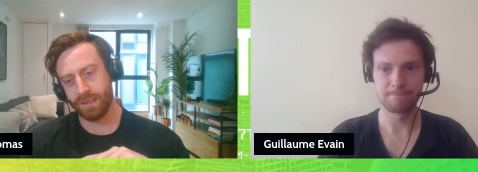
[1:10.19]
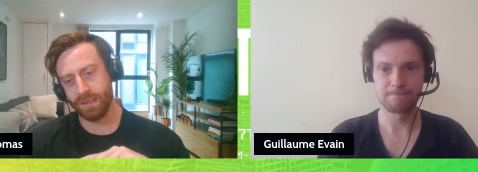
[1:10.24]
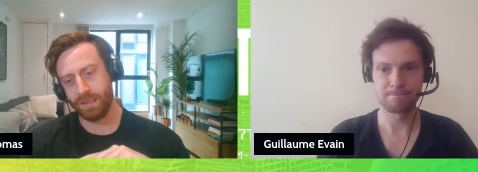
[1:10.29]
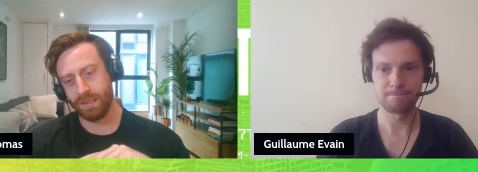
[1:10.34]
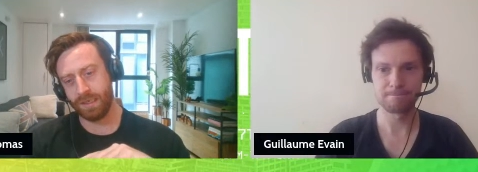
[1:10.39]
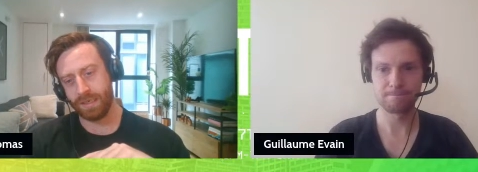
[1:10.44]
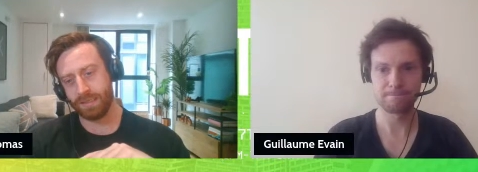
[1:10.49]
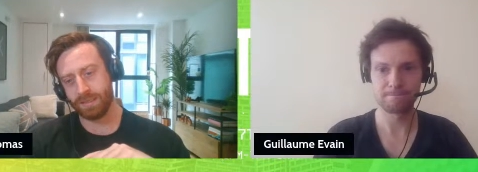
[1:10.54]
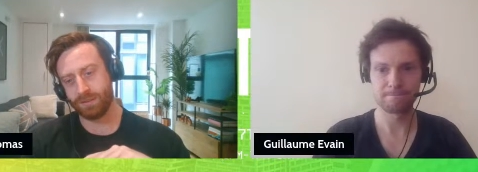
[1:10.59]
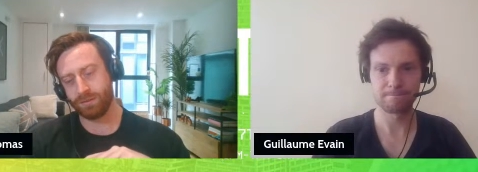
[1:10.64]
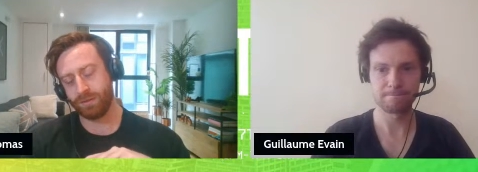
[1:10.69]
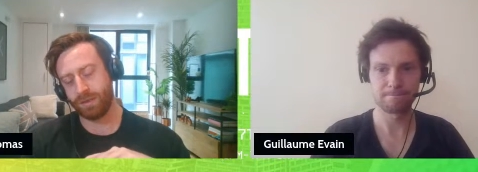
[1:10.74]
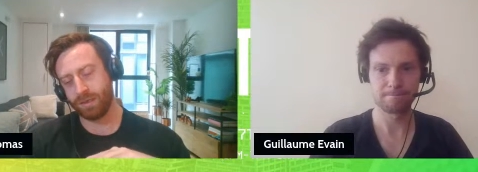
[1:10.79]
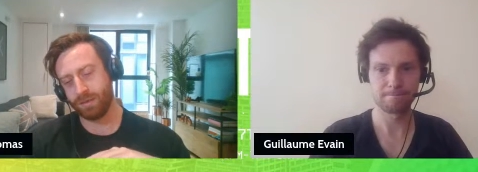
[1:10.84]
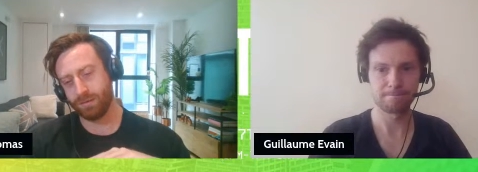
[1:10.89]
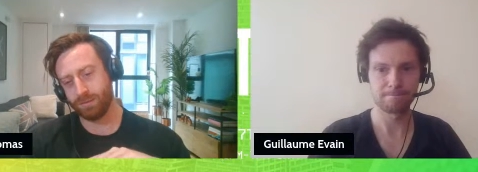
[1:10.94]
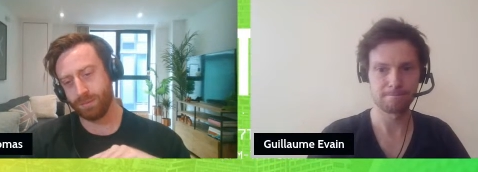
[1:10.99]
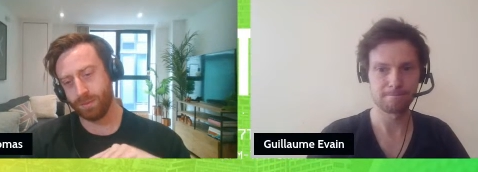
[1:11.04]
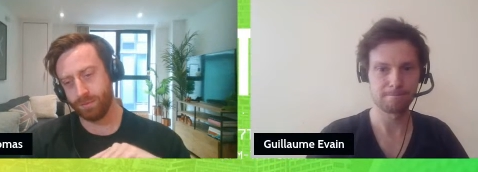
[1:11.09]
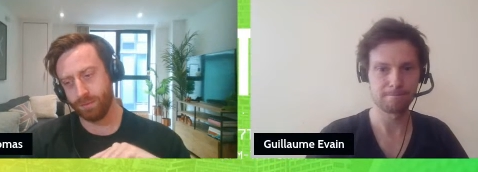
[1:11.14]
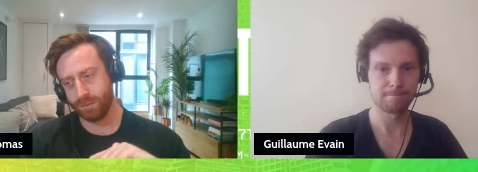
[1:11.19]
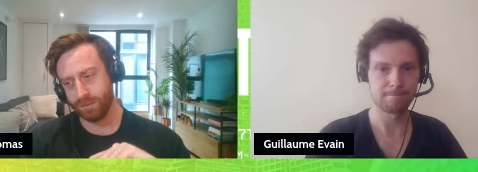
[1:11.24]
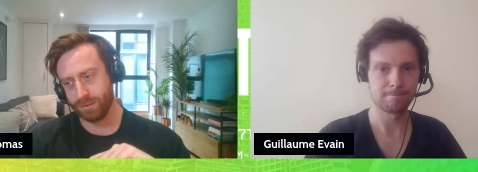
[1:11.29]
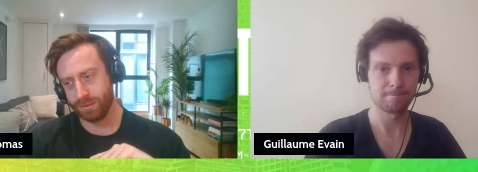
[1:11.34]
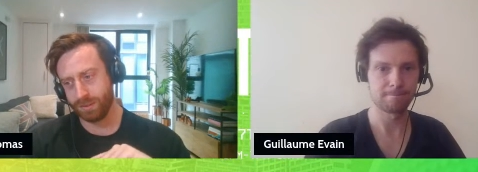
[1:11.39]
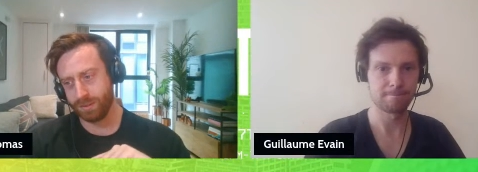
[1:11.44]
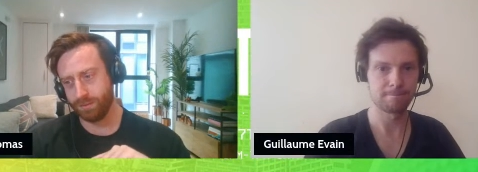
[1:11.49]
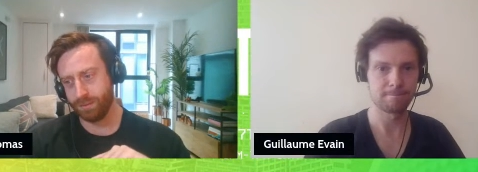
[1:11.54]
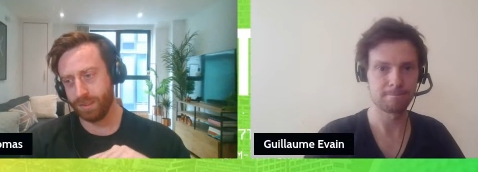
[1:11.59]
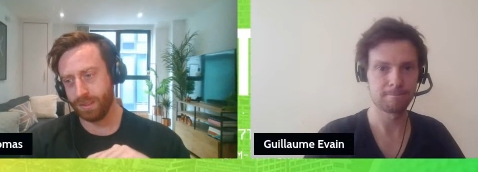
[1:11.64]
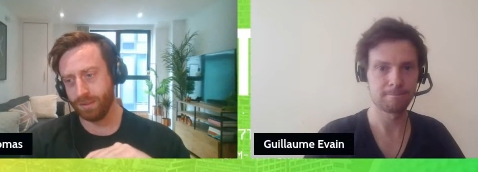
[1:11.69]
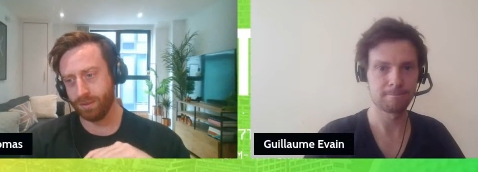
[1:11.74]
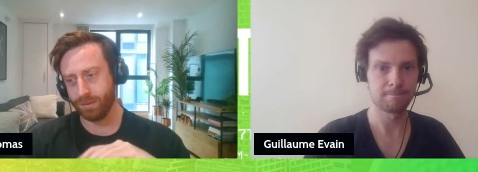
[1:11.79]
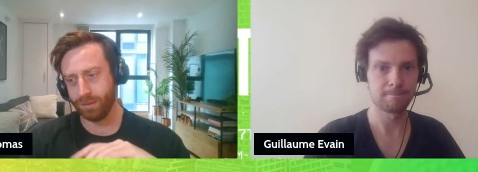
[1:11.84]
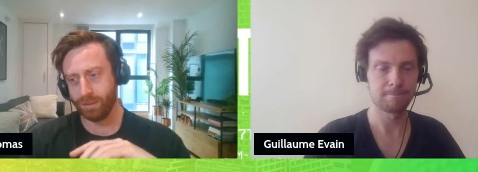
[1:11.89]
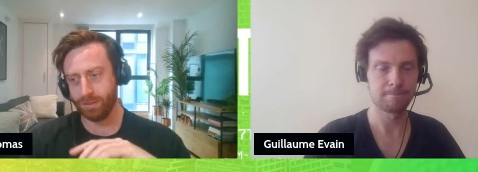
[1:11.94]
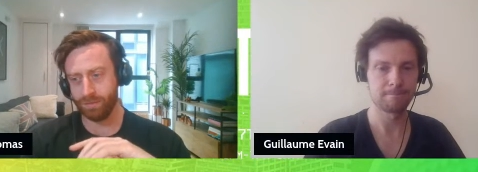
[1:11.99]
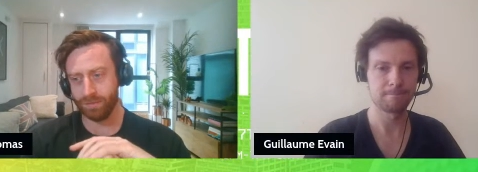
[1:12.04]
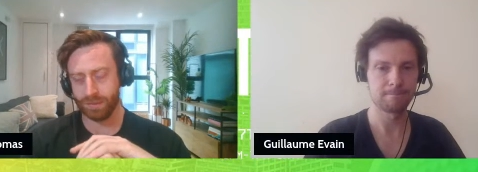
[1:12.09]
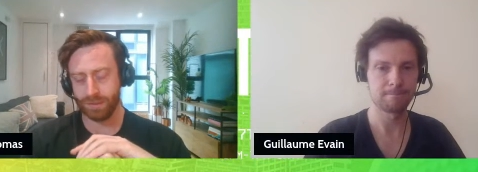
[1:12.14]
Speaker 1: less ground, but we'll still be
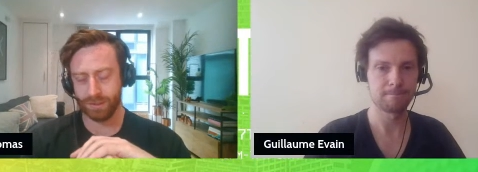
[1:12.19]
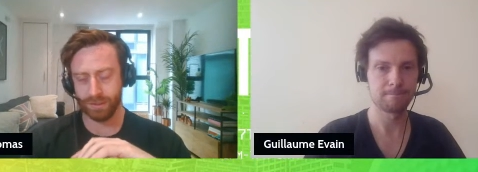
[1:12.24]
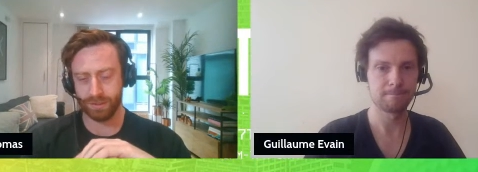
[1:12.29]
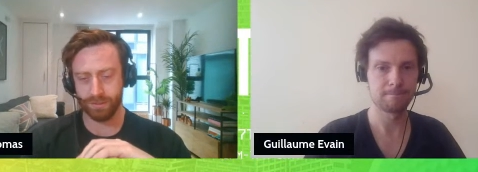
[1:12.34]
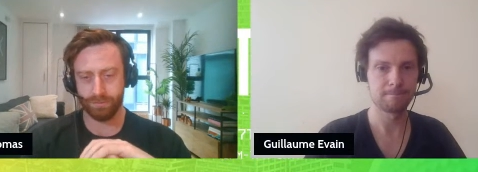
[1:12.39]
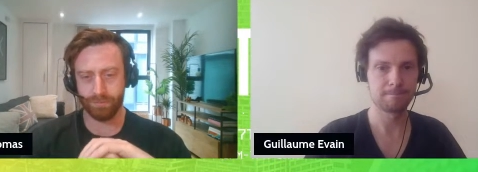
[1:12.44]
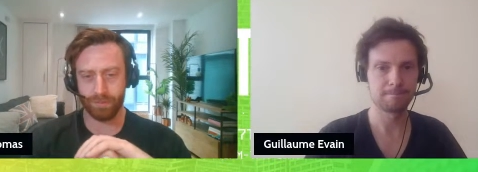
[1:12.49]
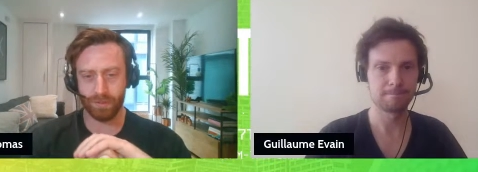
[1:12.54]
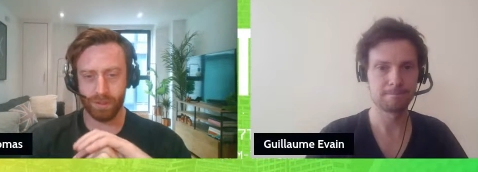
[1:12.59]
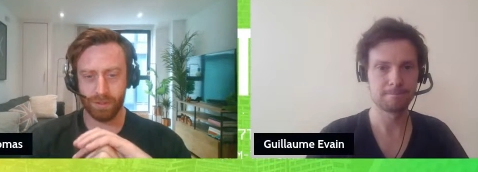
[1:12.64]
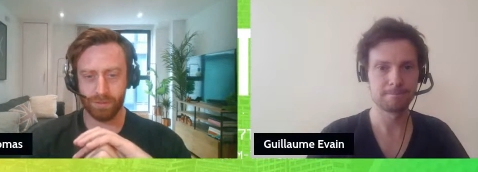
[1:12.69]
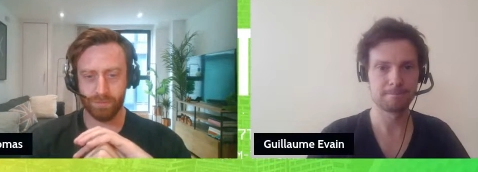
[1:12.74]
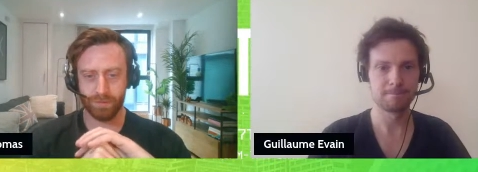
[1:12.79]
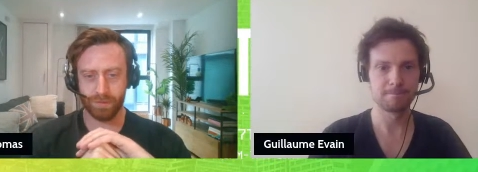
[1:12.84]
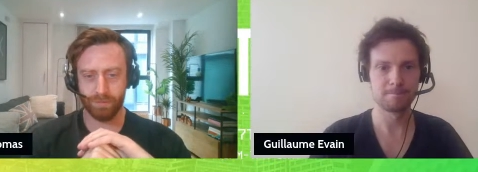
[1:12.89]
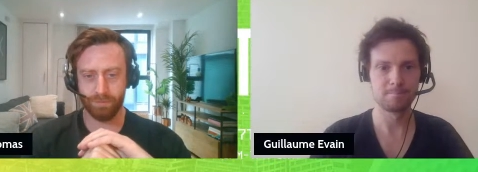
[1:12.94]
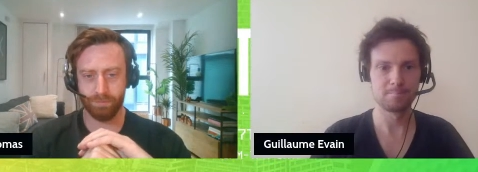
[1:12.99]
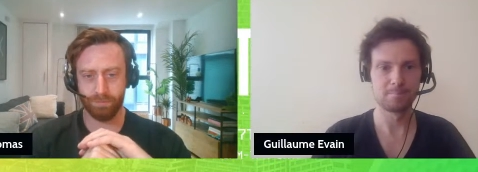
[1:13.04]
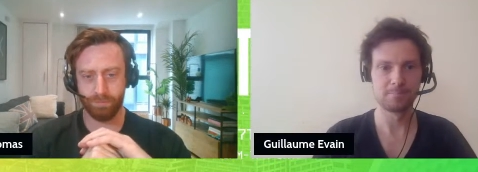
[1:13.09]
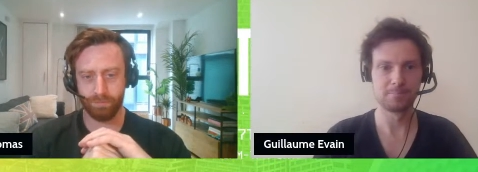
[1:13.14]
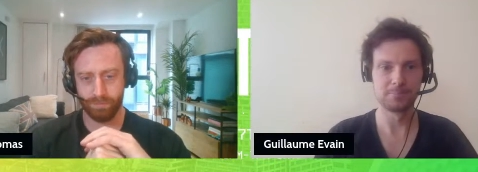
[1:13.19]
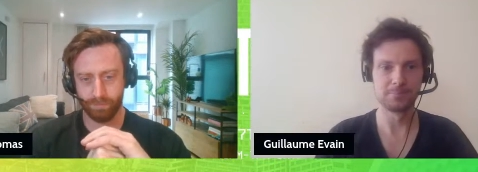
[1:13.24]
going over some of the